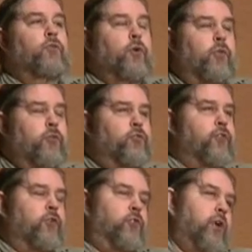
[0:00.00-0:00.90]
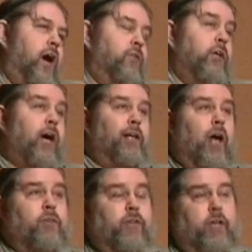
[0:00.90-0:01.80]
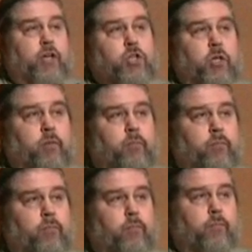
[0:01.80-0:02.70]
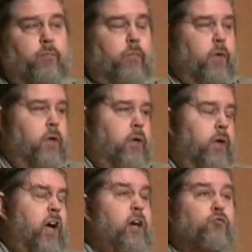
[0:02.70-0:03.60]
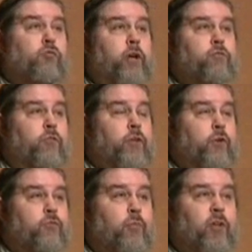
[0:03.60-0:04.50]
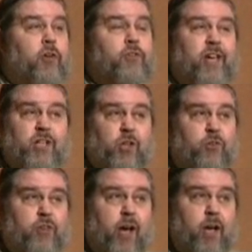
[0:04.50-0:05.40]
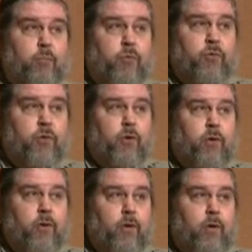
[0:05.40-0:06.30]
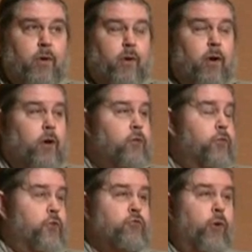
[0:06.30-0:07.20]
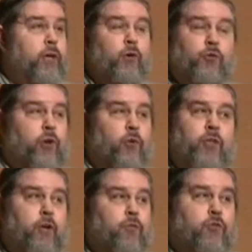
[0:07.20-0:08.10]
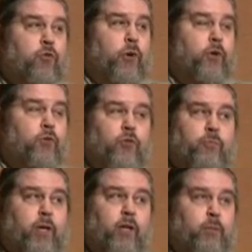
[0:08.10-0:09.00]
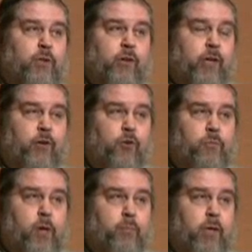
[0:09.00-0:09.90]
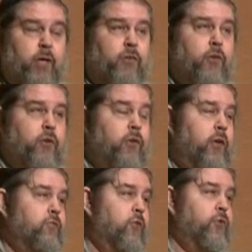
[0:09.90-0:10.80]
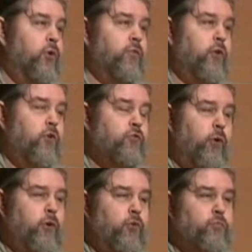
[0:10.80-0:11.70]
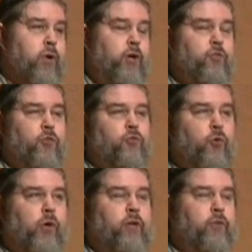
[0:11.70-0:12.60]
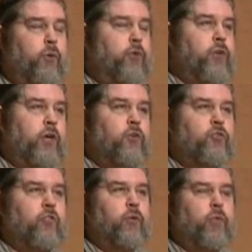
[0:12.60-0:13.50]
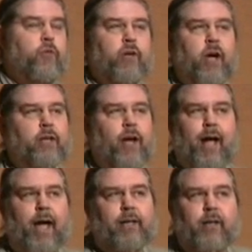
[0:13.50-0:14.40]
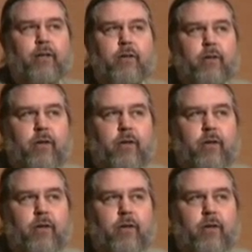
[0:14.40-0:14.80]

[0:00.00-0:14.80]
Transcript: So this first novel got a lot of attention. Got a rave review from the Los Angeles Times. Detroit News, you don't think of Detroit News as being a libertarian newspaper, and yet the reviewer of the Detroit News praised the story even though he said he disagreed with every idea I had in it.